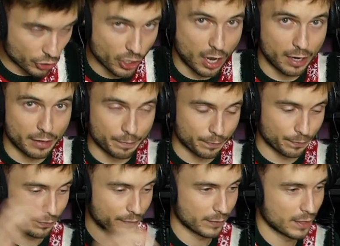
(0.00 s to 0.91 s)
John.
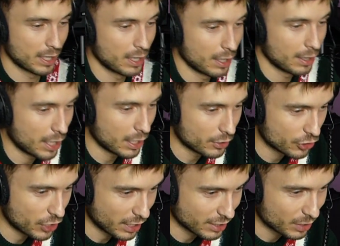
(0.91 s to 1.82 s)

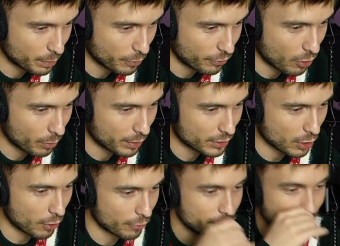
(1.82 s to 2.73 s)
Let's check this
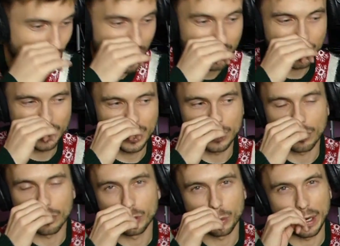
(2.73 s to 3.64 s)
performance of 19
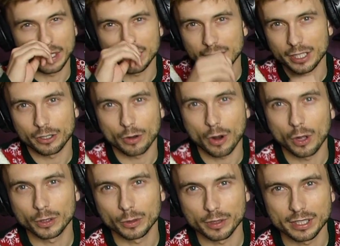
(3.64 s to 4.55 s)
or 20 year
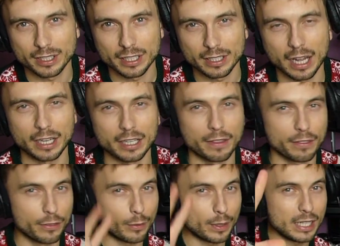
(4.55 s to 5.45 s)
old Christina in
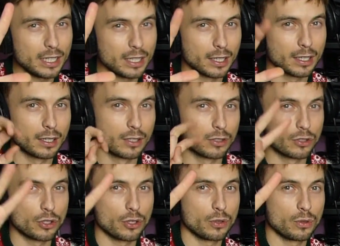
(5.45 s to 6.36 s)
3,
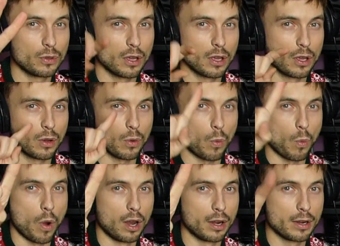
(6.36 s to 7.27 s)
2,
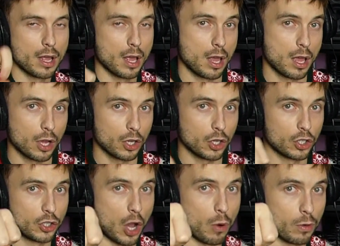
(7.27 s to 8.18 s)
1,
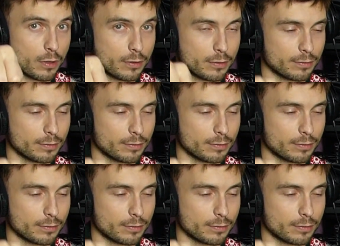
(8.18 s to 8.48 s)
go.